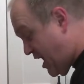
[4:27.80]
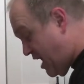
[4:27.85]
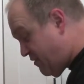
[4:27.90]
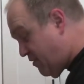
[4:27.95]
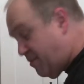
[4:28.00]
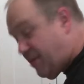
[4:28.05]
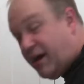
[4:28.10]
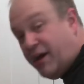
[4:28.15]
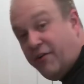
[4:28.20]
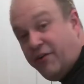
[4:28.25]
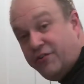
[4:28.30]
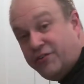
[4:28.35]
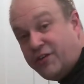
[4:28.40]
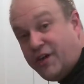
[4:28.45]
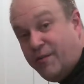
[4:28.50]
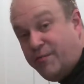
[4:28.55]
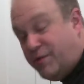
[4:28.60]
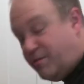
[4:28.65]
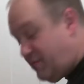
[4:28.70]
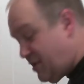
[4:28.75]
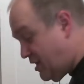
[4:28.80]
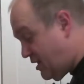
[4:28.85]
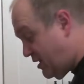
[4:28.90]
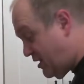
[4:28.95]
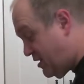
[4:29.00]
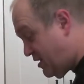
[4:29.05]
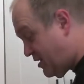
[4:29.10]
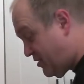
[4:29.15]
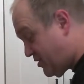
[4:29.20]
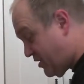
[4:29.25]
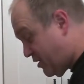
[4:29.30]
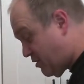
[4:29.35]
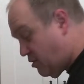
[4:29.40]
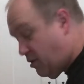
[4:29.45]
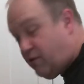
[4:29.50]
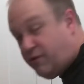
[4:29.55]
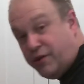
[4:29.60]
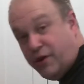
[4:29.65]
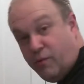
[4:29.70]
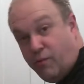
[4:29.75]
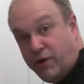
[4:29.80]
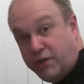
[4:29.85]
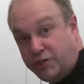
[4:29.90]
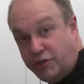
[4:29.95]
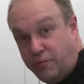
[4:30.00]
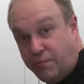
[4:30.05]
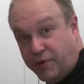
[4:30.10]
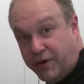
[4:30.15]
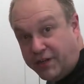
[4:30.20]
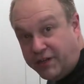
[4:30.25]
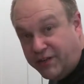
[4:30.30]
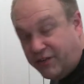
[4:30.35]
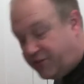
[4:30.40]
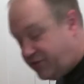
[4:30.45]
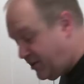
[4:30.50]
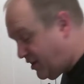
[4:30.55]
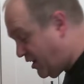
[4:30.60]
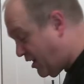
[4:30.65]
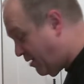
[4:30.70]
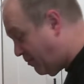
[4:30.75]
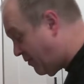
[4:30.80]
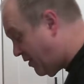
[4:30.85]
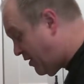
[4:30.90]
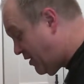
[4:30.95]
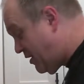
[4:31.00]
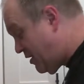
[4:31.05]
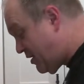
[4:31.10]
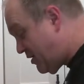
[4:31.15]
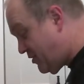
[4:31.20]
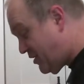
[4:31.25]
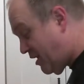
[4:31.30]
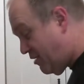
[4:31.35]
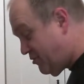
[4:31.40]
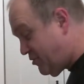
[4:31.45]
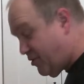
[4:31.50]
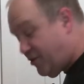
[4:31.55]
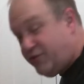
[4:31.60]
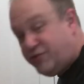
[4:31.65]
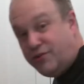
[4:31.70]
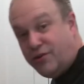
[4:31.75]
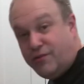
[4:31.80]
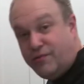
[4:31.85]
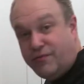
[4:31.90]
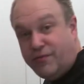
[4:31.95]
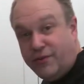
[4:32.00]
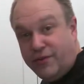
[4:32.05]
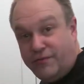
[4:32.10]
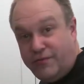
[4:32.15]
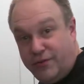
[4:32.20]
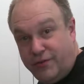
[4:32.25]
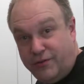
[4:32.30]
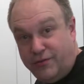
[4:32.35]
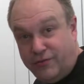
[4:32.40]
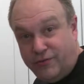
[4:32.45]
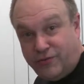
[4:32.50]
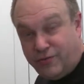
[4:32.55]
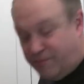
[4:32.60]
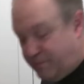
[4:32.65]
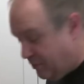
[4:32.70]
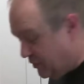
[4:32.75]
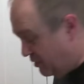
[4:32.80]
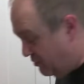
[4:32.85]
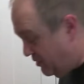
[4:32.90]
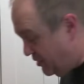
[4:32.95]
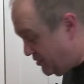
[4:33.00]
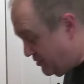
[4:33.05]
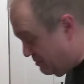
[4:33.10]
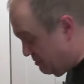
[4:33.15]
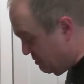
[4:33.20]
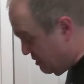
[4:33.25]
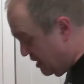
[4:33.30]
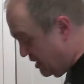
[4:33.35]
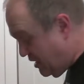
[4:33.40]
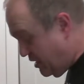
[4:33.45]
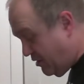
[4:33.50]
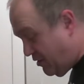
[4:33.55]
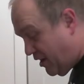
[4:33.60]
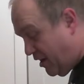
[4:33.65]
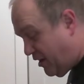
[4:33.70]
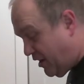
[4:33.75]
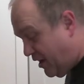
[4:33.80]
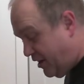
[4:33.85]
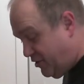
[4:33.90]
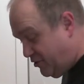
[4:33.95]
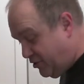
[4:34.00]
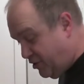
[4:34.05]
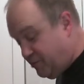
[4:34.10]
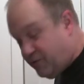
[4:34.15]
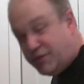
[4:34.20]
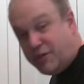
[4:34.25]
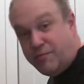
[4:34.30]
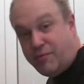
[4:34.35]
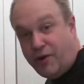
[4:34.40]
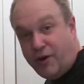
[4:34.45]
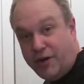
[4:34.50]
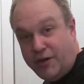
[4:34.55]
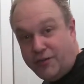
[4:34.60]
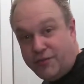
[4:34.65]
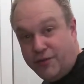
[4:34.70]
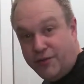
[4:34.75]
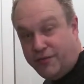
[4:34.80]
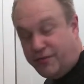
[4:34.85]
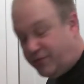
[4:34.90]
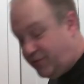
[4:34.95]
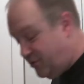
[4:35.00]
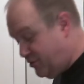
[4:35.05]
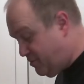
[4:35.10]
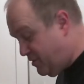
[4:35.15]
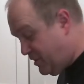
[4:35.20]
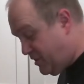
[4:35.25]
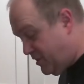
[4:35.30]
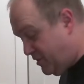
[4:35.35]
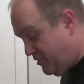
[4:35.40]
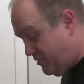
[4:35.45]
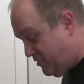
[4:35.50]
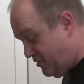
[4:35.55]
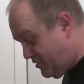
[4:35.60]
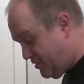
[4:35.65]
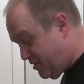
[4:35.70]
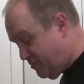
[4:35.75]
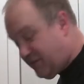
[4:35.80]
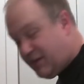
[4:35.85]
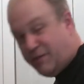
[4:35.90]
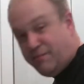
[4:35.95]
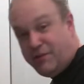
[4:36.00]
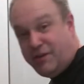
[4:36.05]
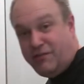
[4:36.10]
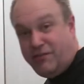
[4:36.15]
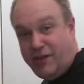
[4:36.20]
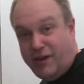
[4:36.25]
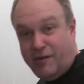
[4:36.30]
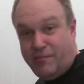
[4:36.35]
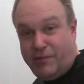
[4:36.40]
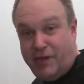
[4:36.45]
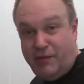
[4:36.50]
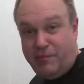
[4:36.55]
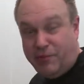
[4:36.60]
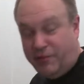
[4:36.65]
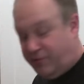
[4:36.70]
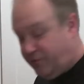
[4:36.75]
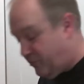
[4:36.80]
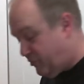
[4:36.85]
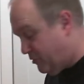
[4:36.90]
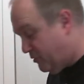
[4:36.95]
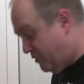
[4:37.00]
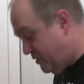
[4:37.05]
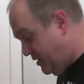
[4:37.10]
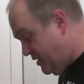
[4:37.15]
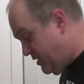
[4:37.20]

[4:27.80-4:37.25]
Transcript: everybody always come to me because they're like, oh, what'd you bring this time? Because I was always known for the foods, which, I usually went to parties for the foods because, I'm not a big fan of people. So,